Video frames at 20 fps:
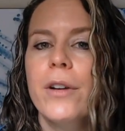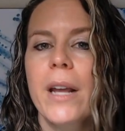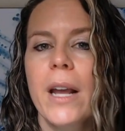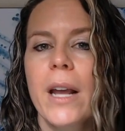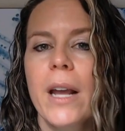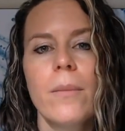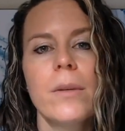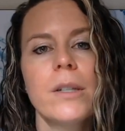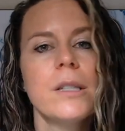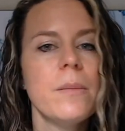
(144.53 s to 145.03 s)

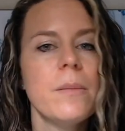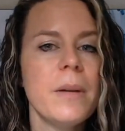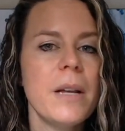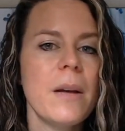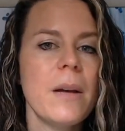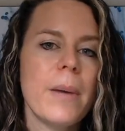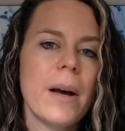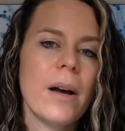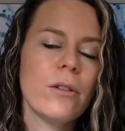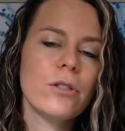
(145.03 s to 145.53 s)
camera to be
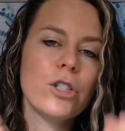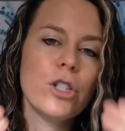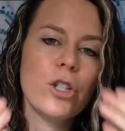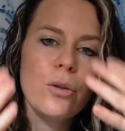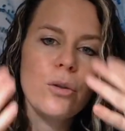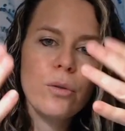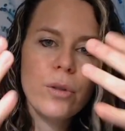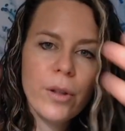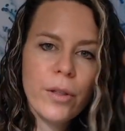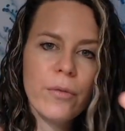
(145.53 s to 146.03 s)
about
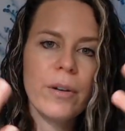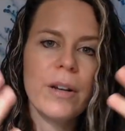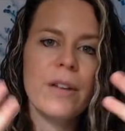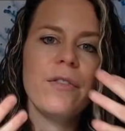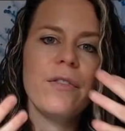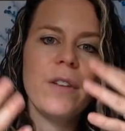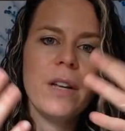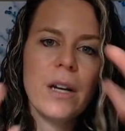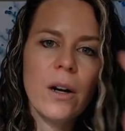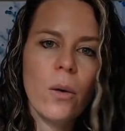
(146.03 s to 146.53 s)
2 to 3
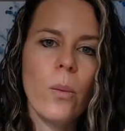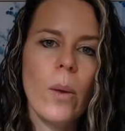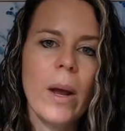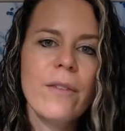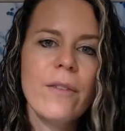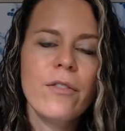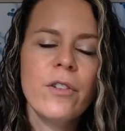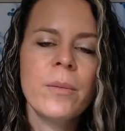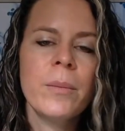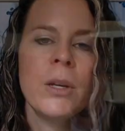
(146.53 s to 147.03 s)
feet away from